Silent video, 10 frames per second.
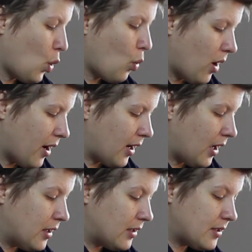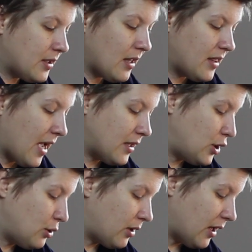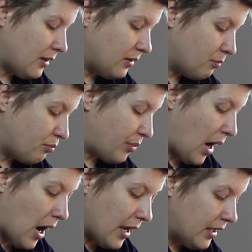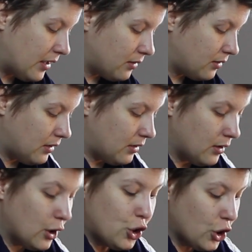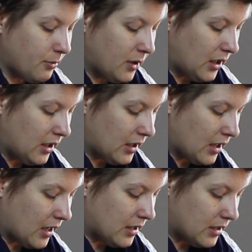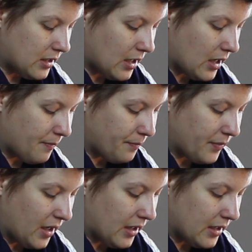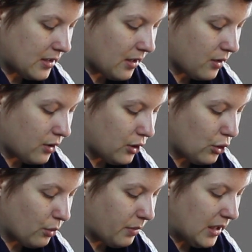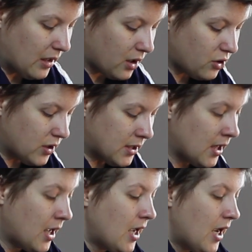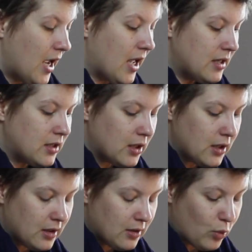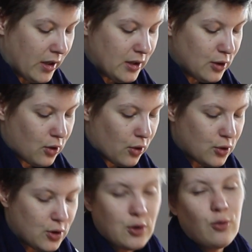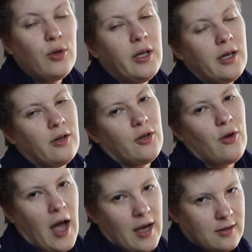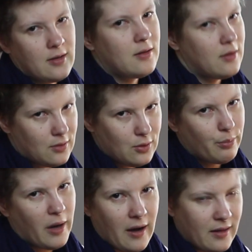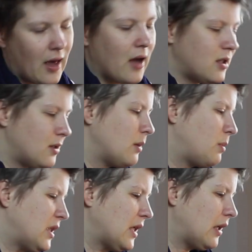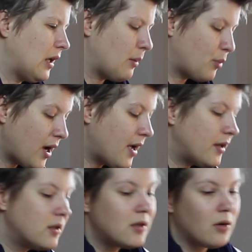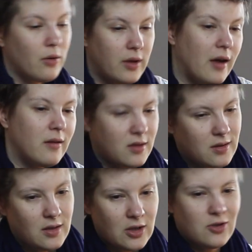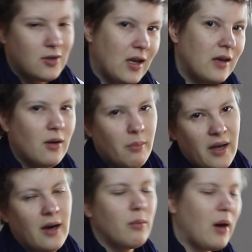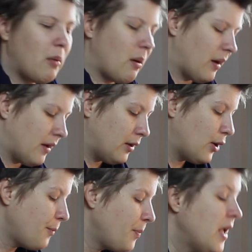watercolors that you can buy in Germany and I guess other European countries. And when you go to school here, you're asked to buy that particular brand so that teachers can compare, blah, blah, blah, you know?